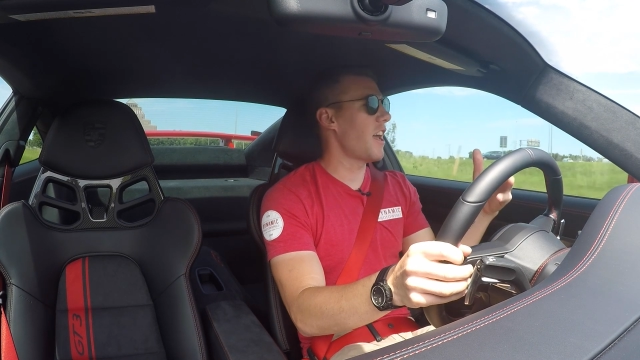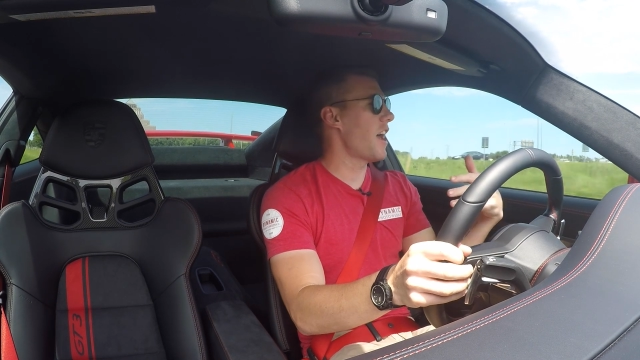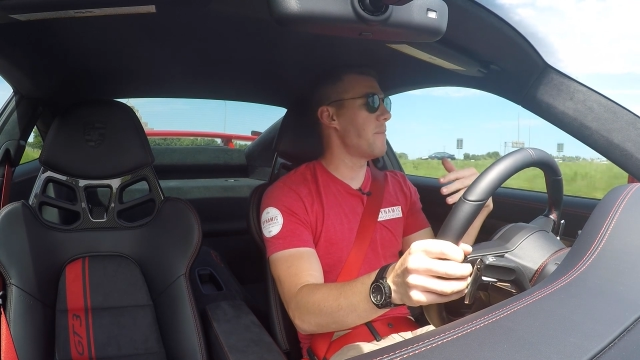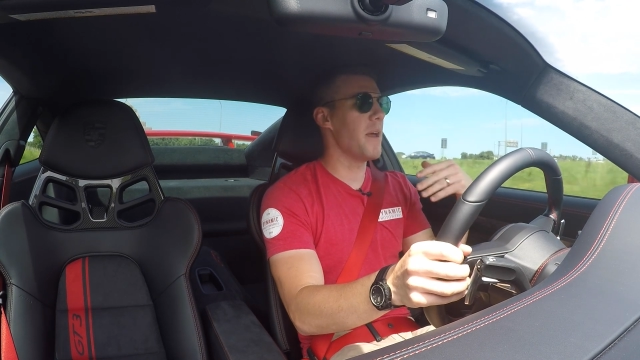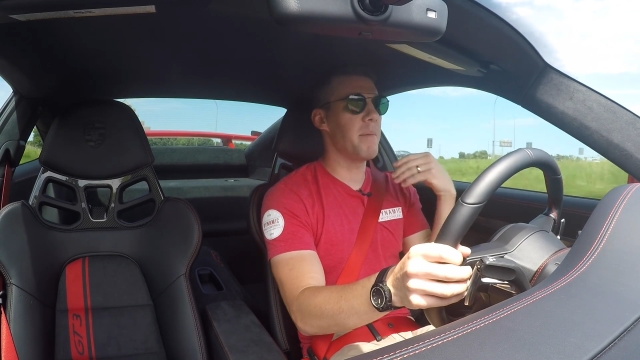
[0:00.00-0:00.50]

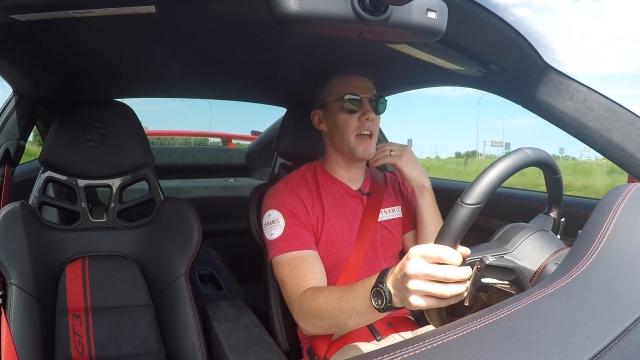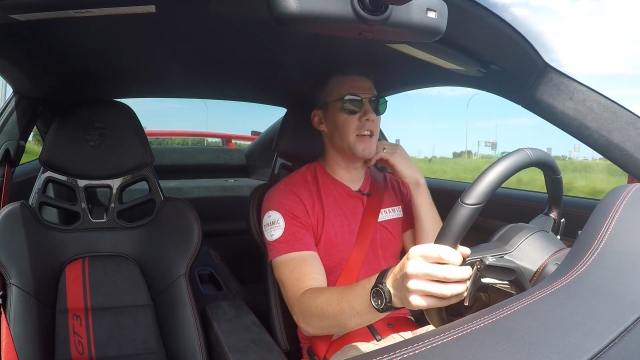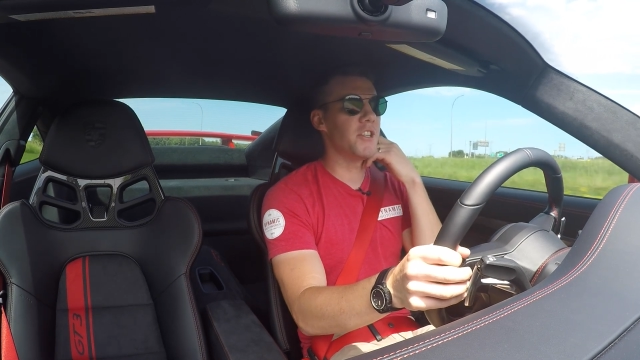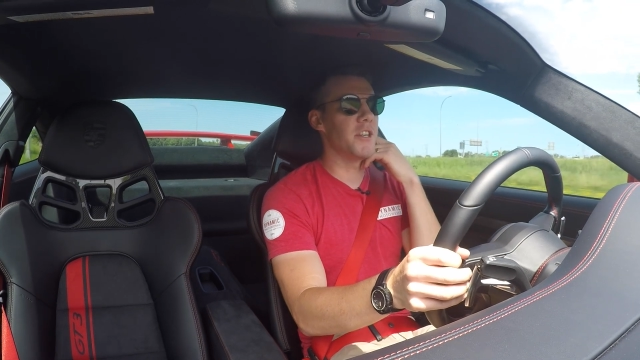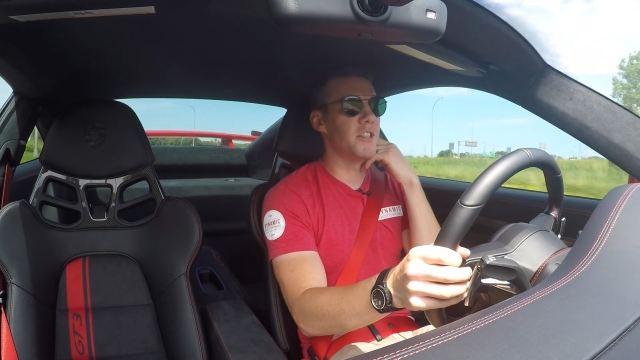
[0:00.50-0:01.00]
yeah, maybe
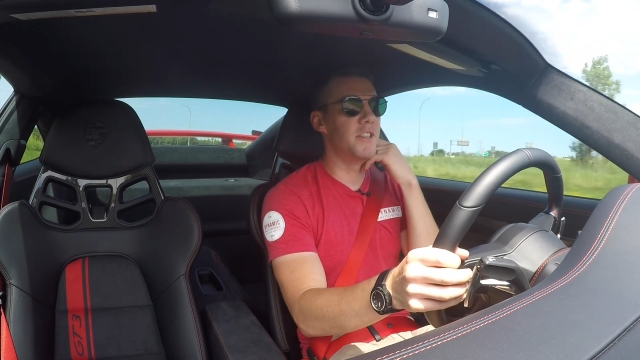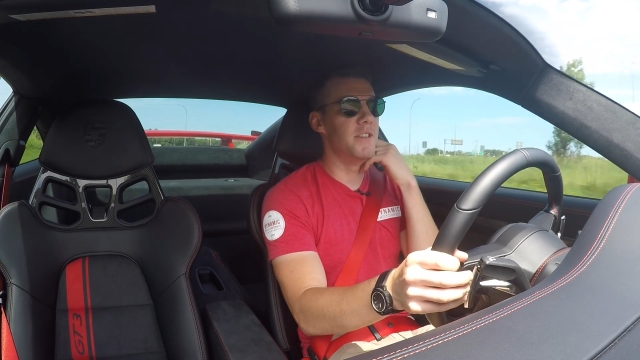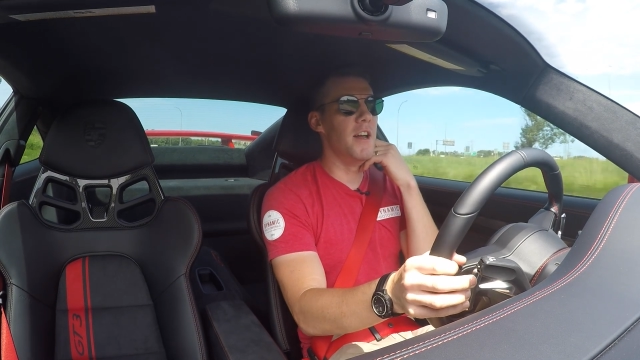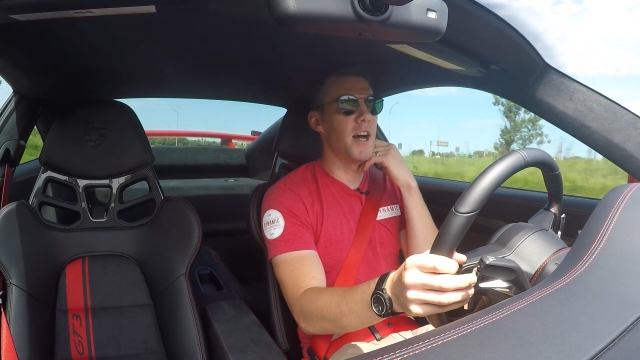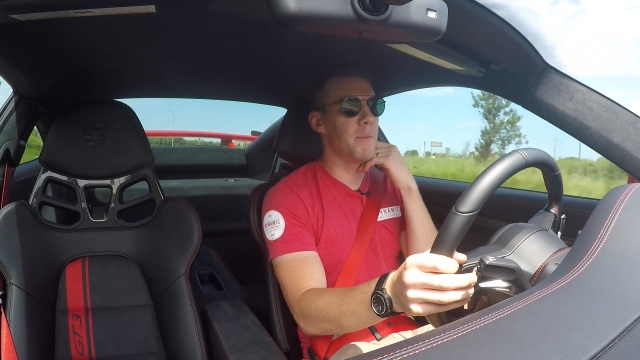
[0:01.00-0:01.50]
I should
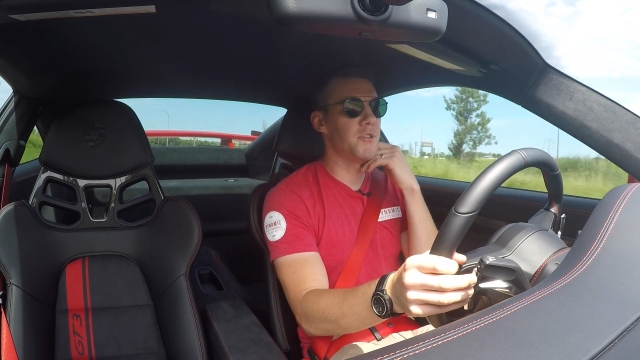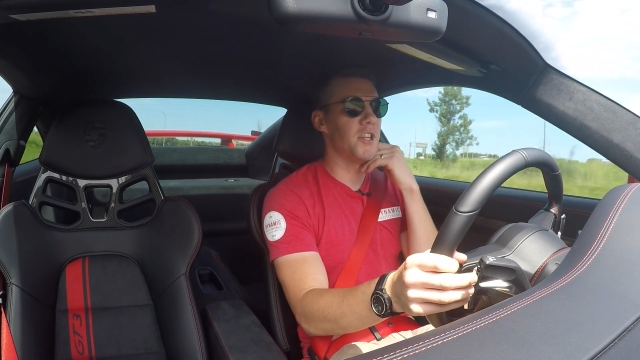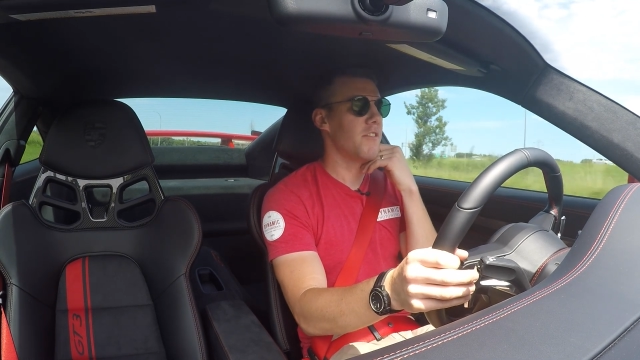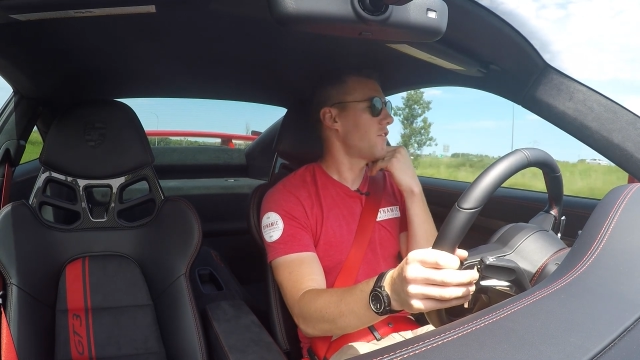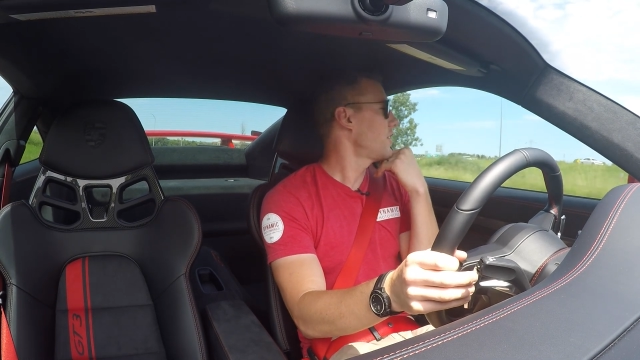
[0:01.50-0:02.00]

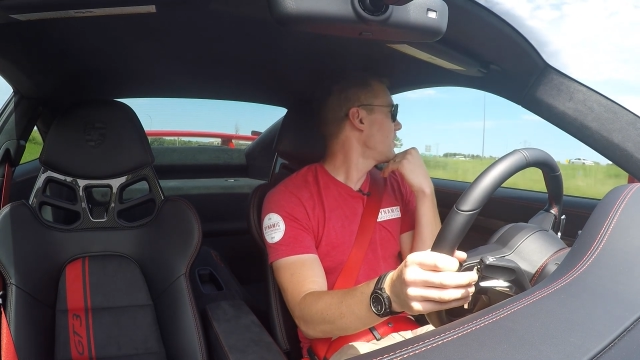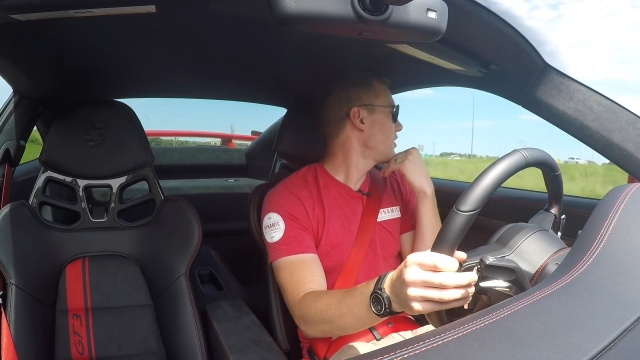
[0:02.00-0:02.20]
upshift,